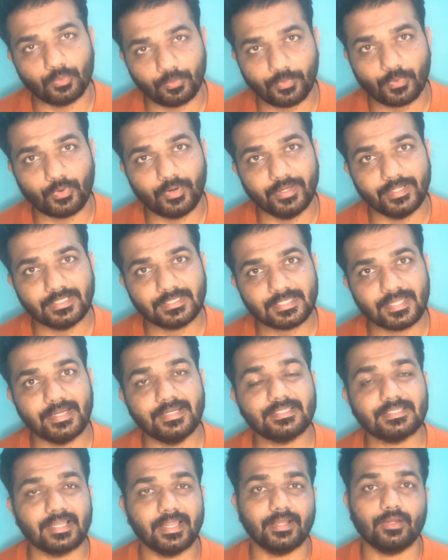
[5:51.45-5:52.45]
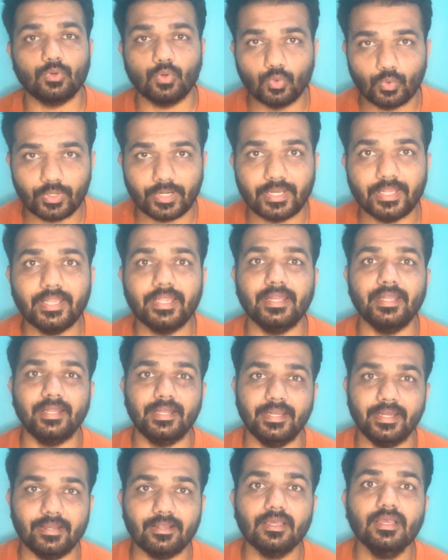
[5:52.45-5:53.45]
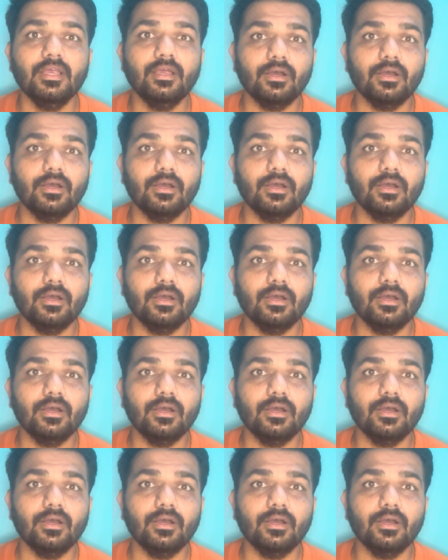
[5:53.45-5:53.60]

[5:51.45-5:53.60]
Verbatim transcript: providing sites like Naukri, Indeed,